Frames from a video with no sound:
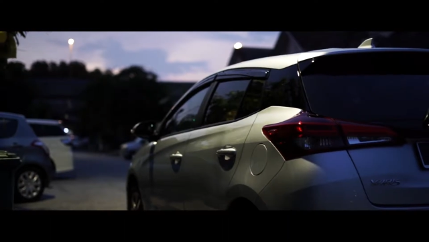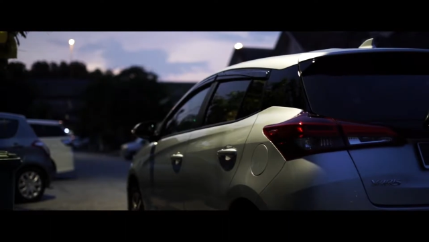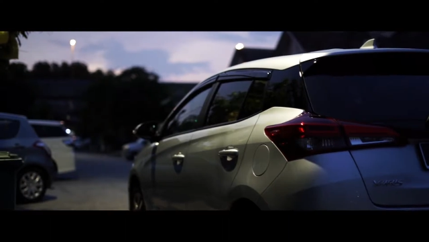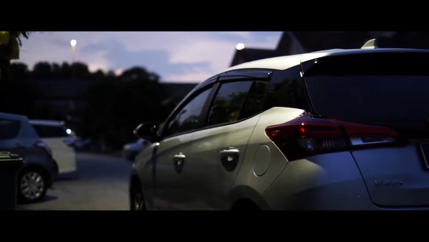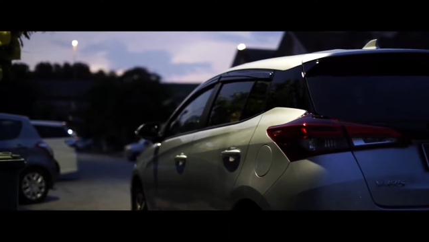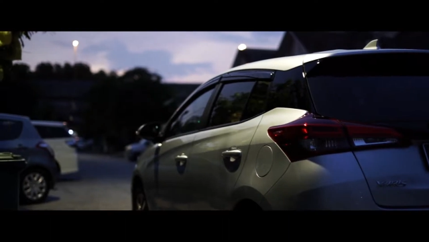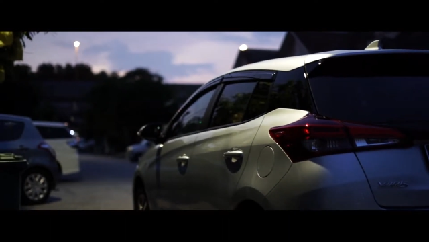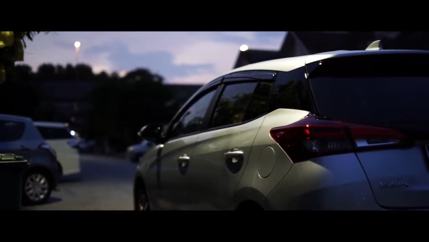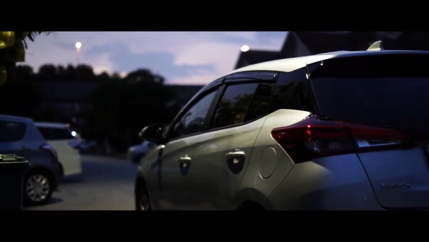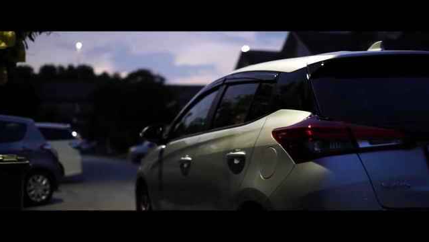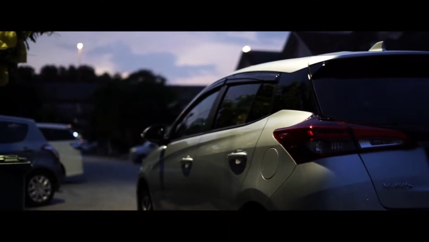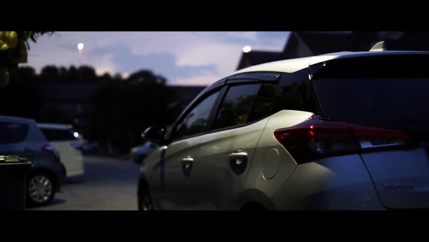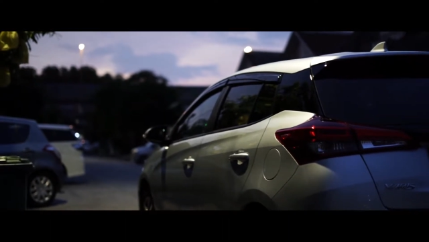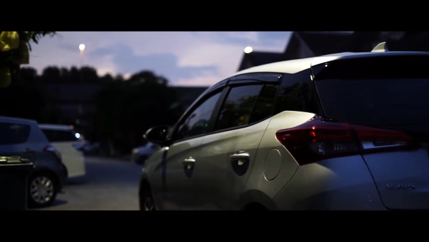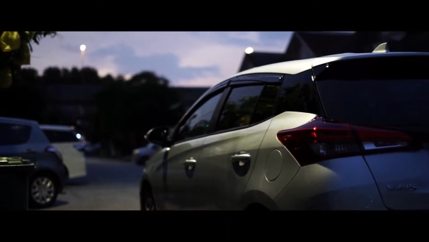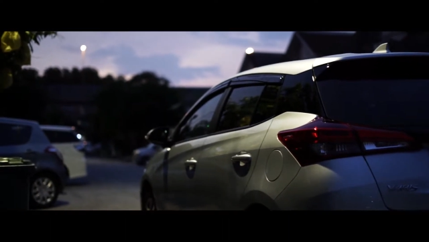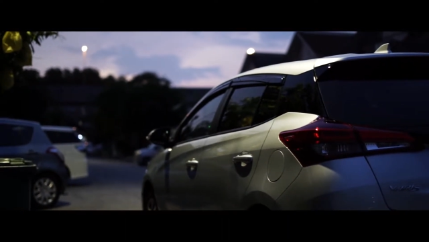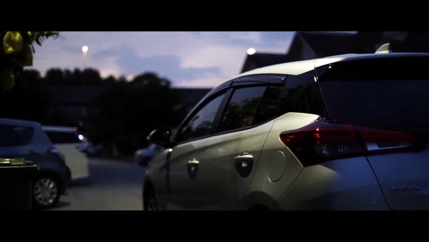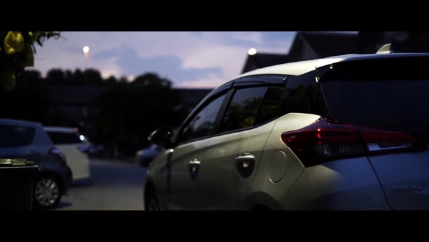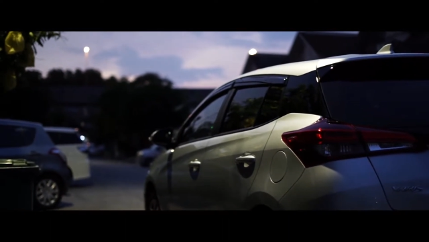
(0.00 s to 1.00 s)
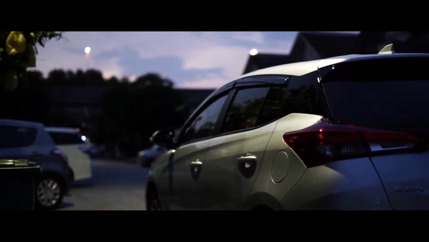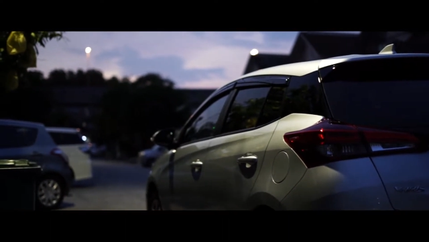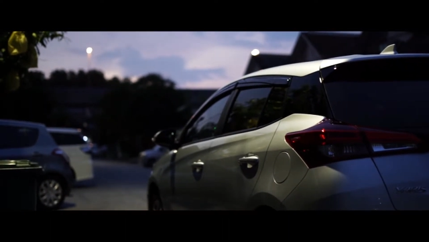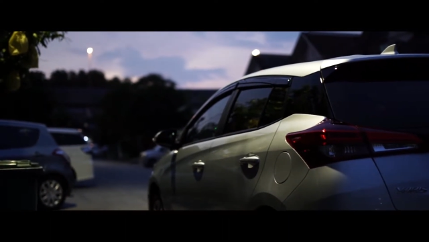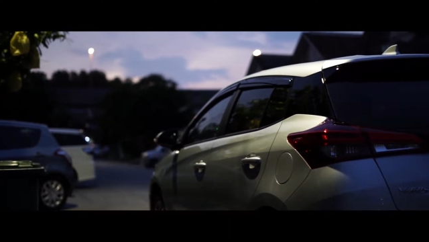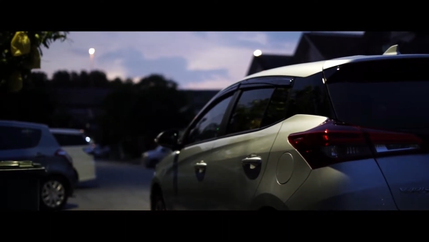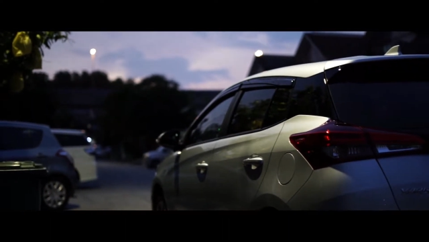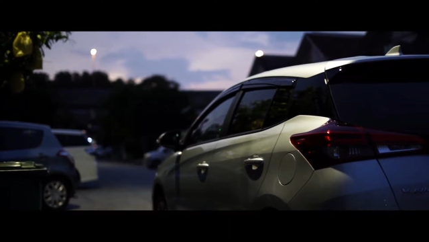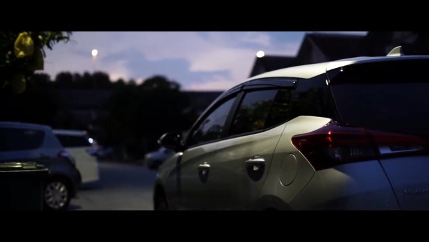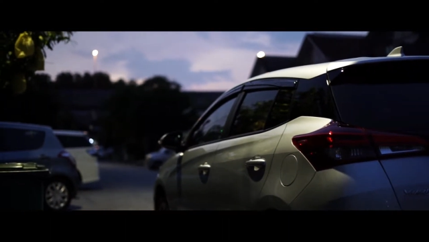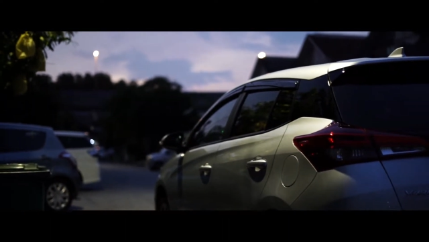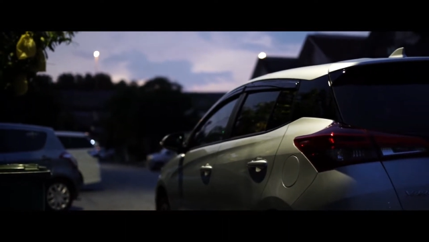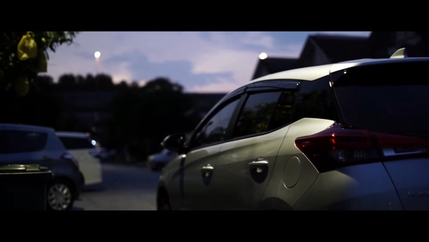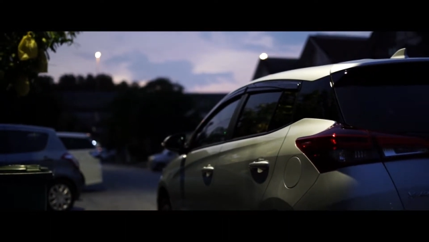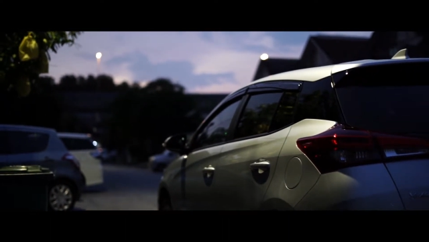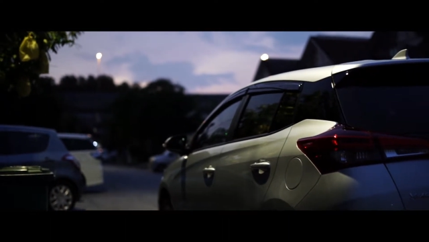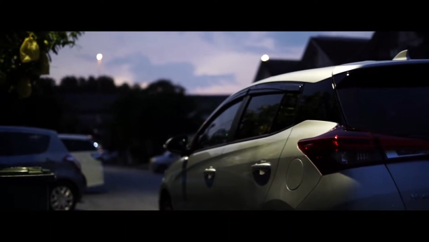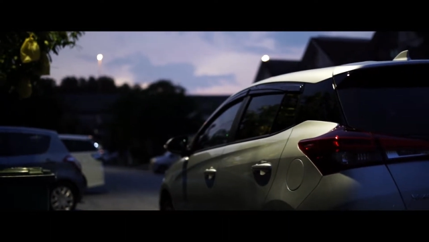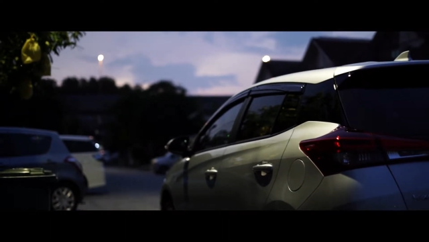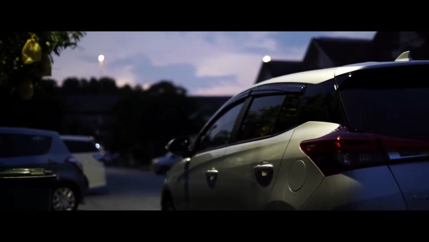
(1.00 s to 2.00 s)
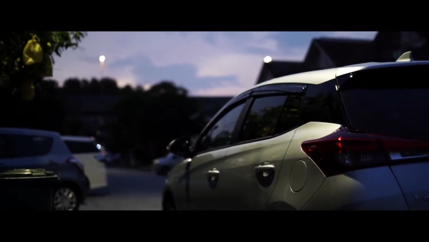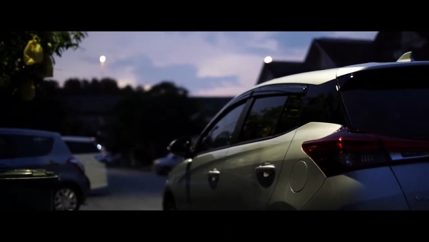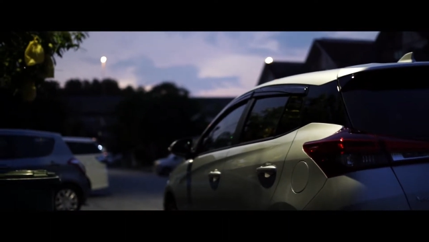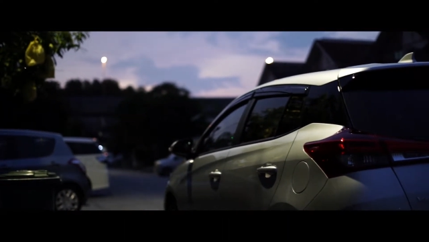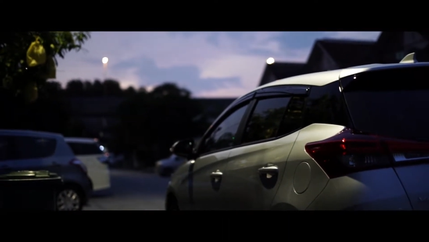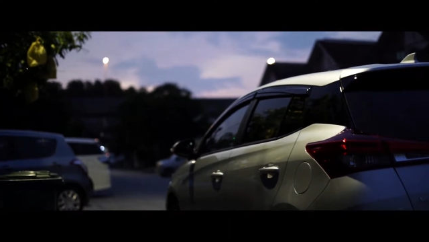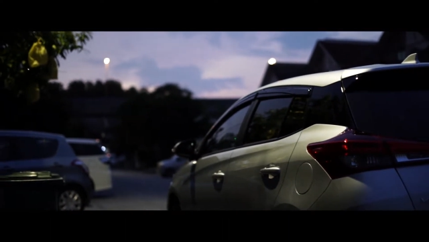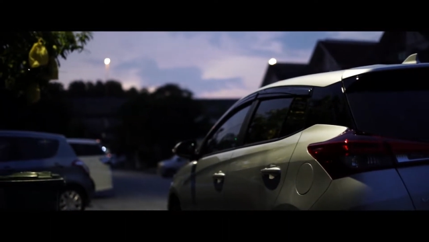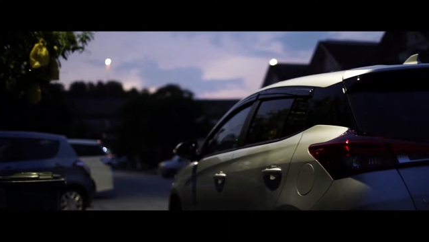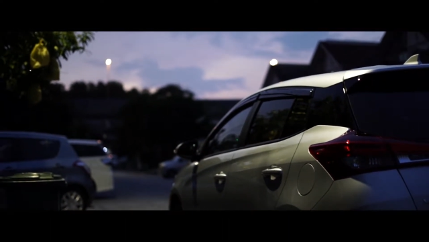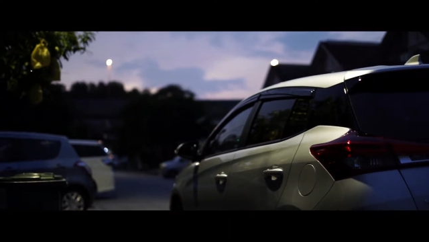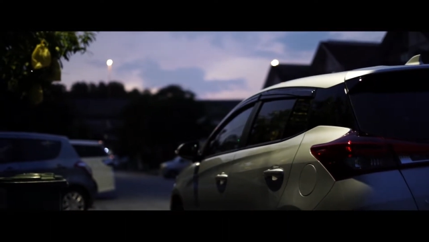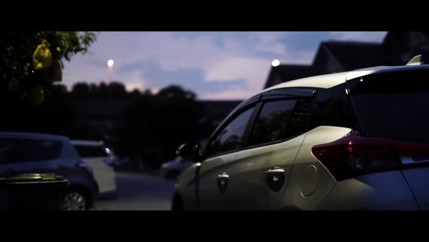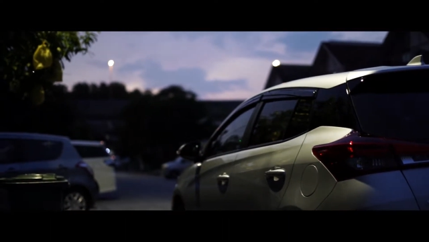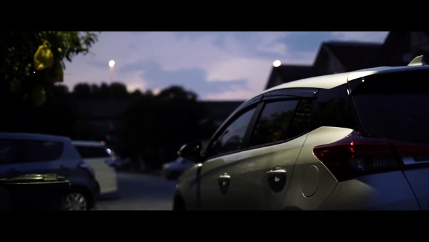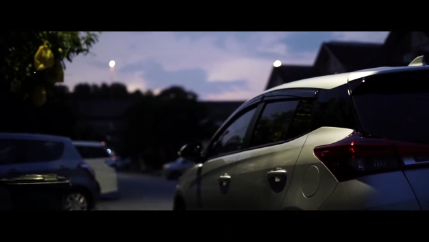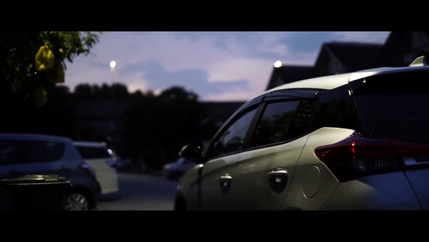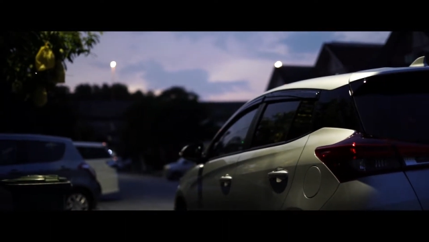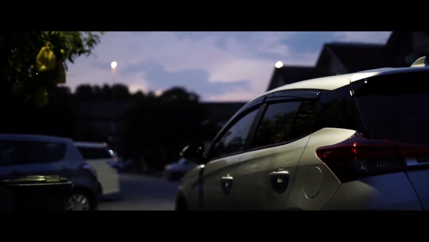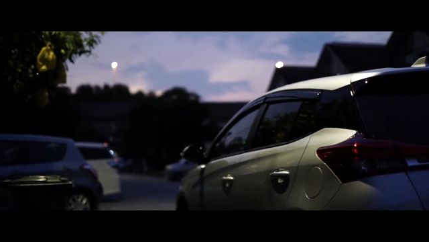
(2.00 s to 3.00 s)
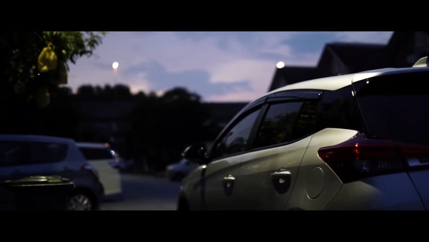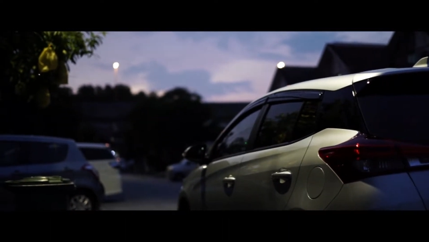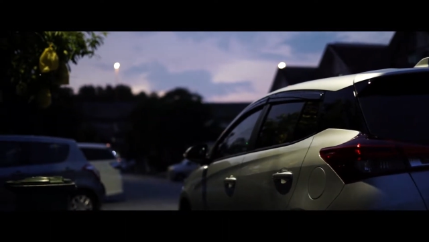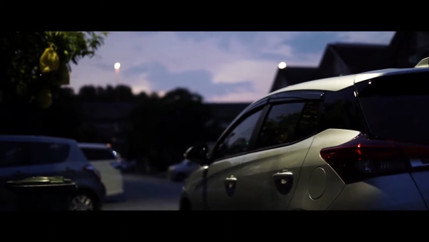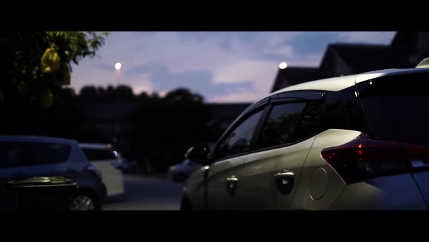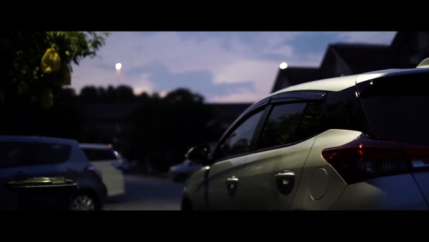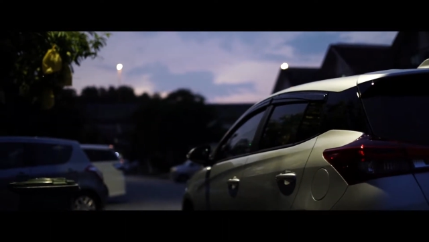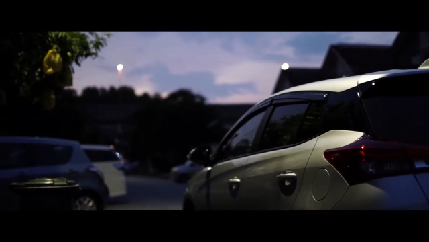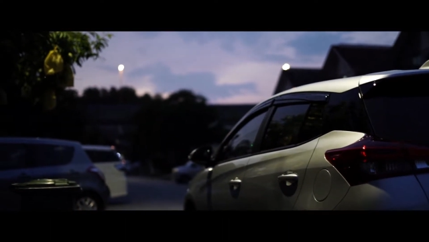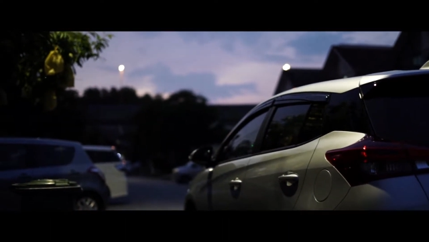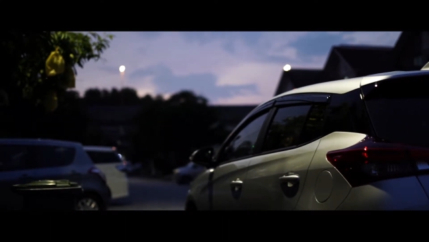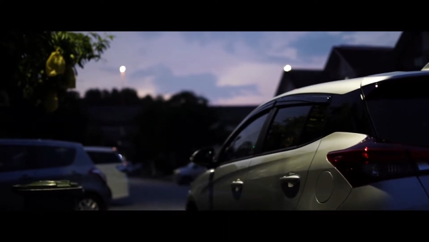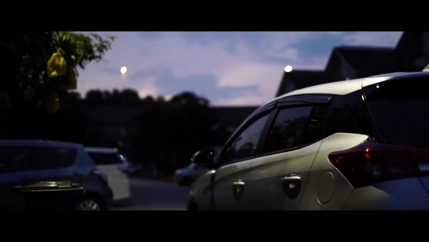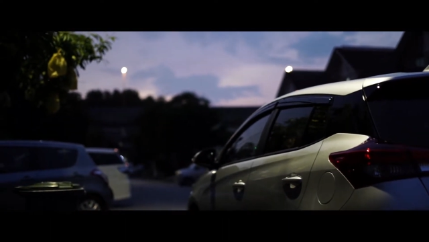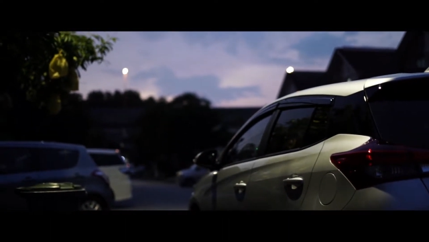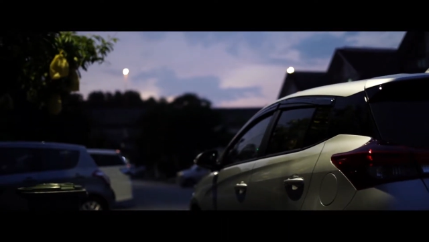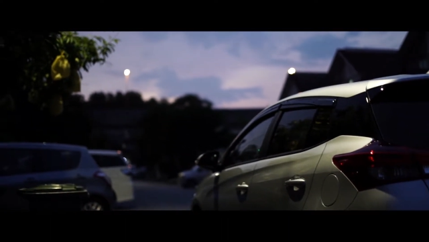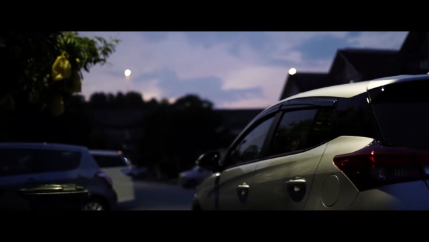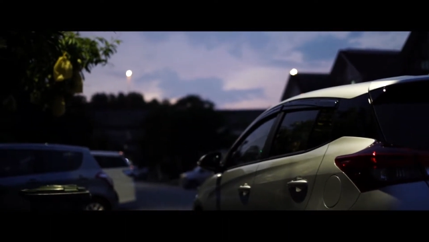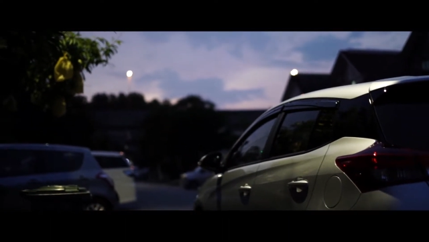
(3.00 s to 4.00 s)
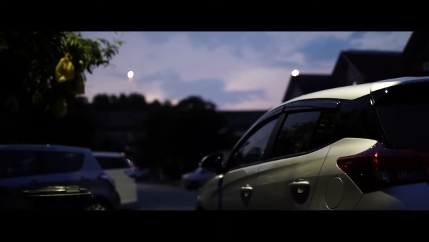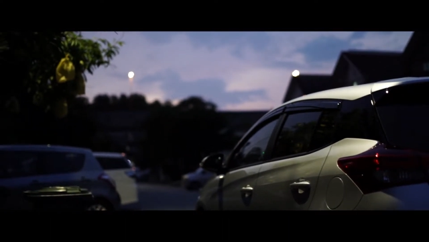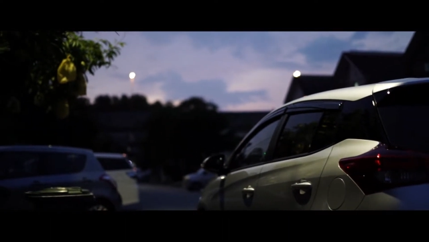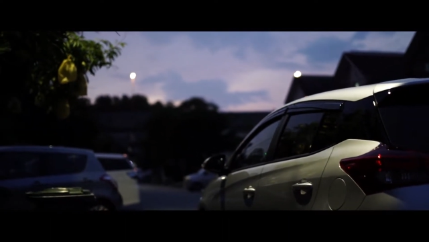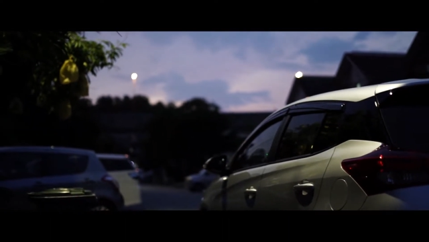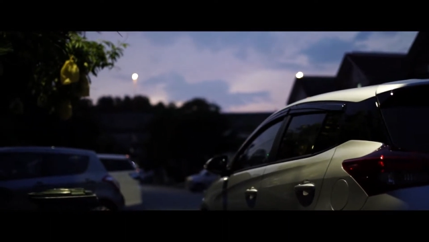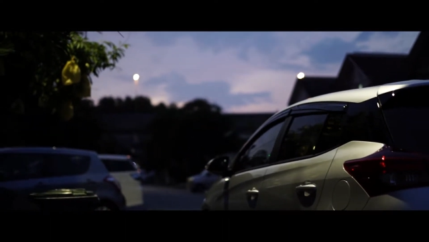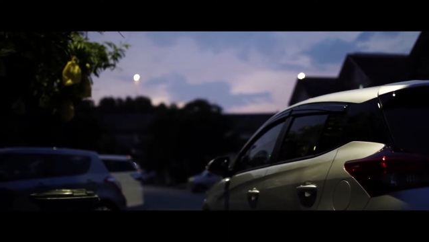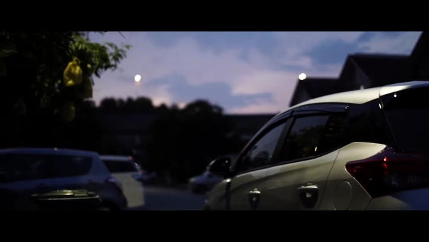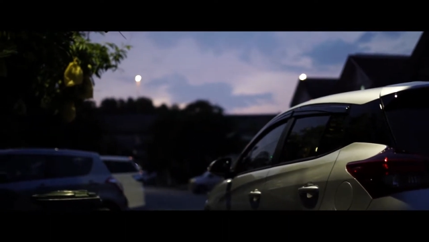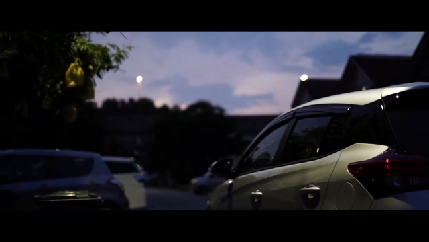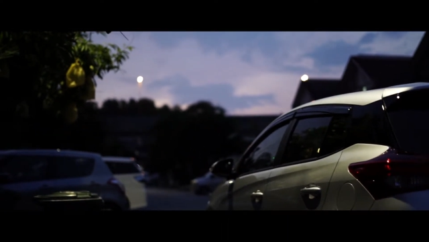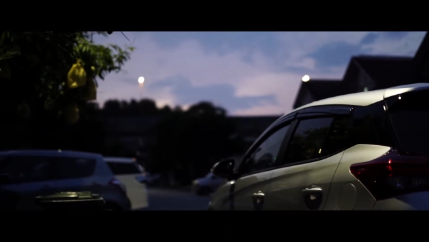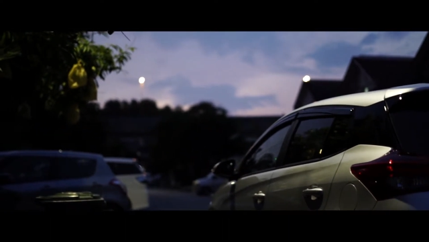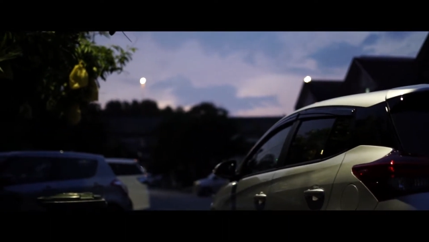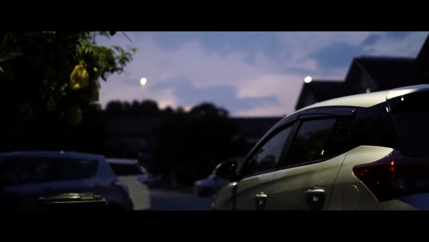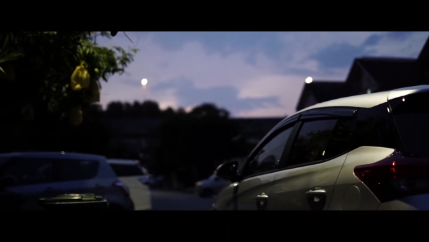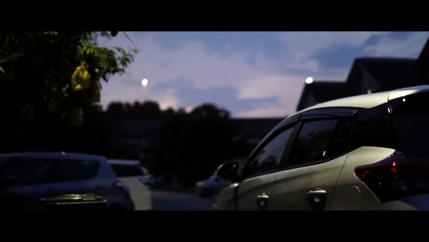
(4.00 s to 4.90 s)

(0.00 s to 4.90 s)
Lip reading: Nobody's mouth can be seen.